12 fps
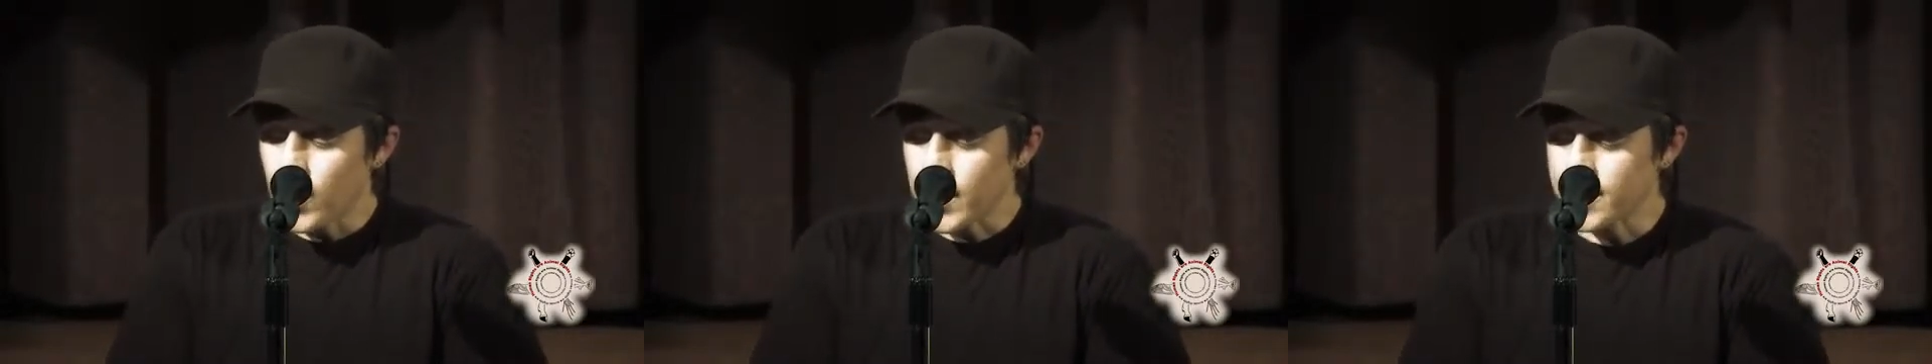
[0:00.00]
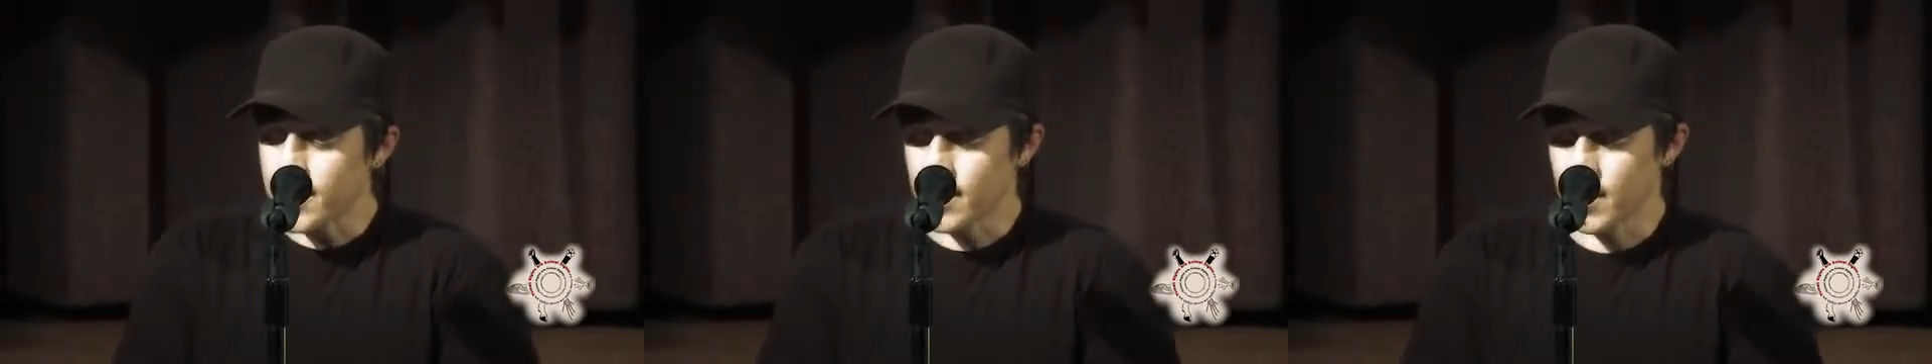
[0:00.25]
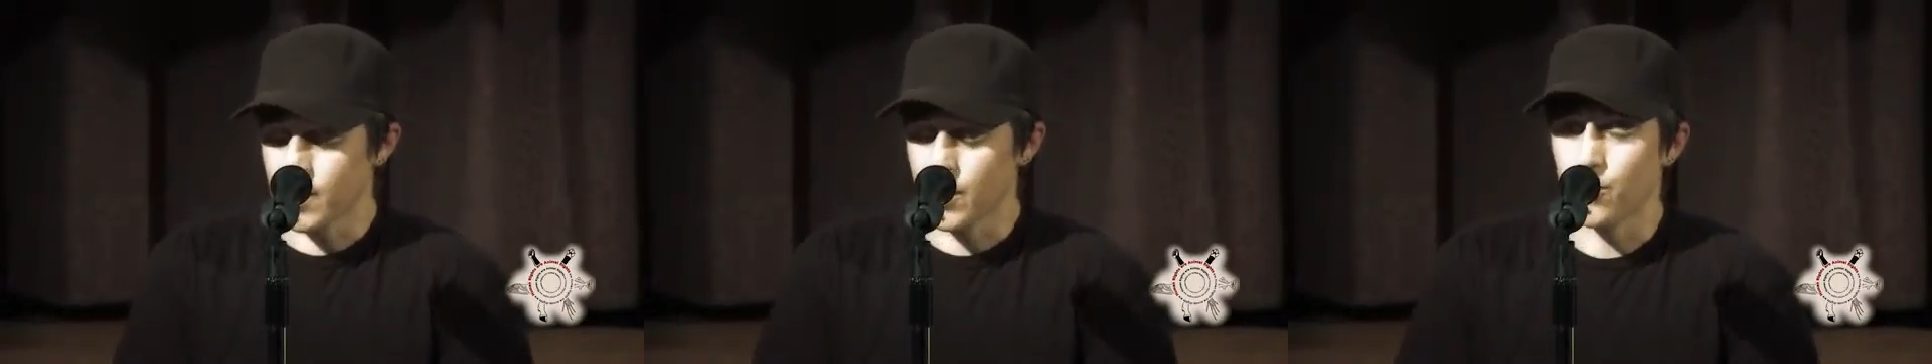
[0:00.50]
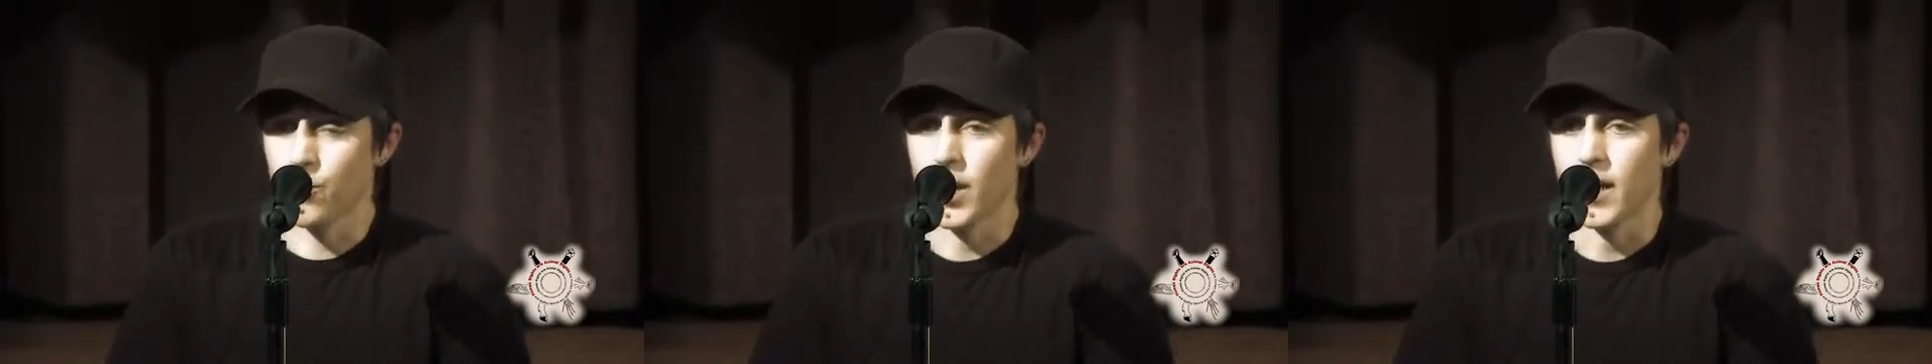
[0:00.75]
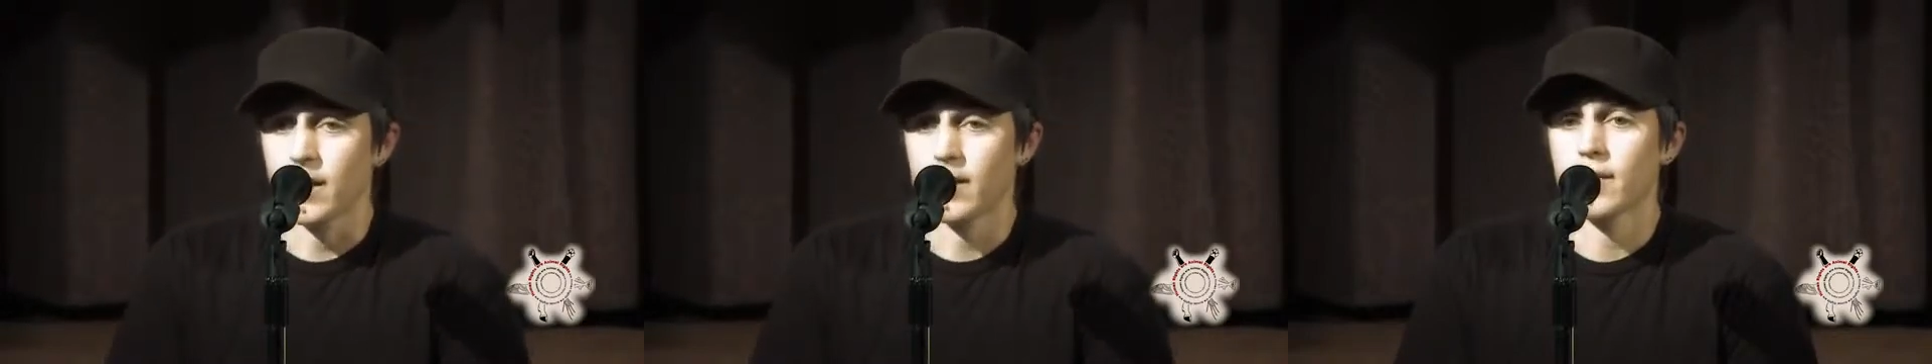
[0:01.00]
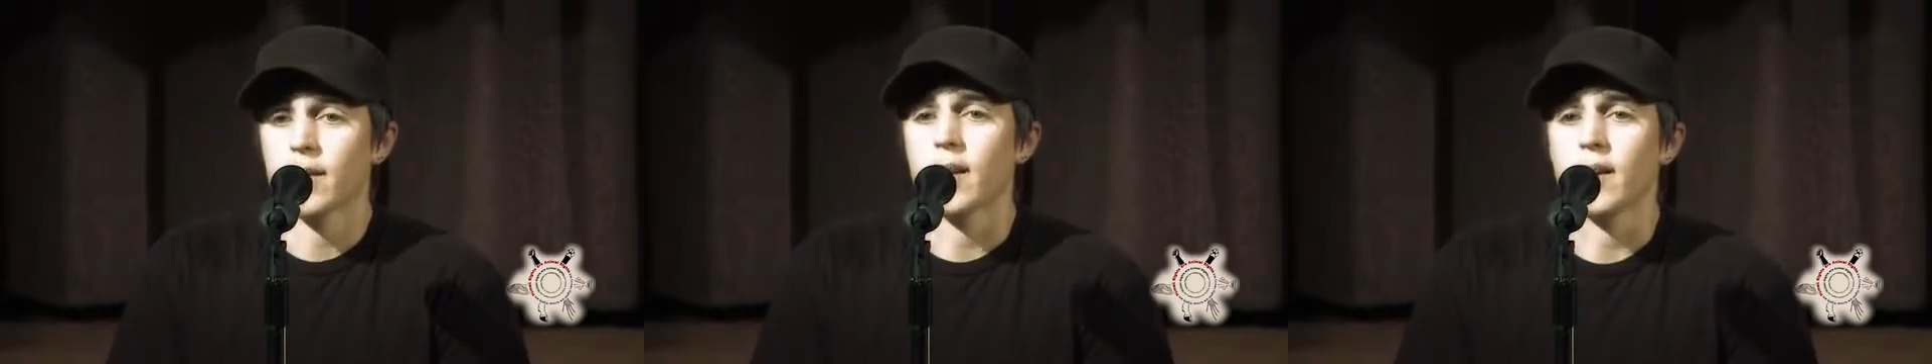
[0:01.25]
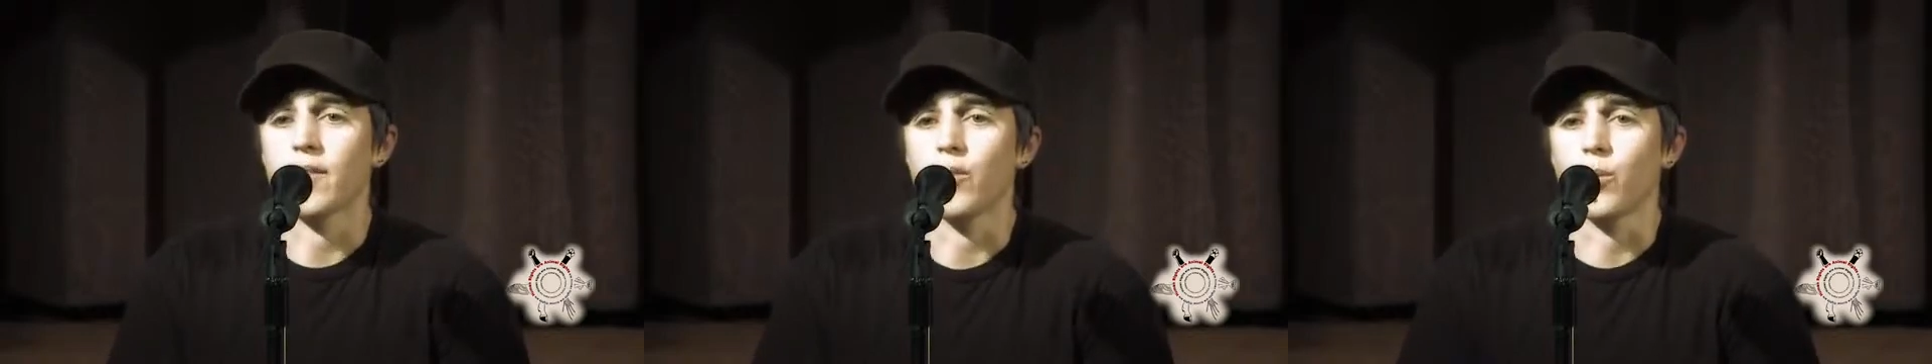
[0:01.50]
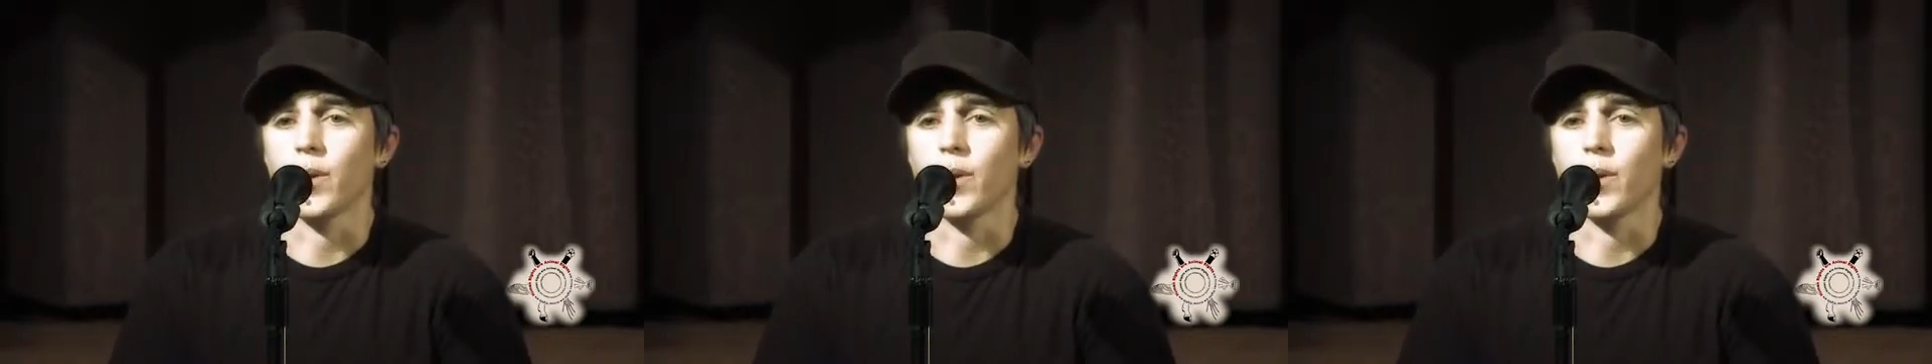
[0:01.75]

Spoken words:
Let's think about rights. And if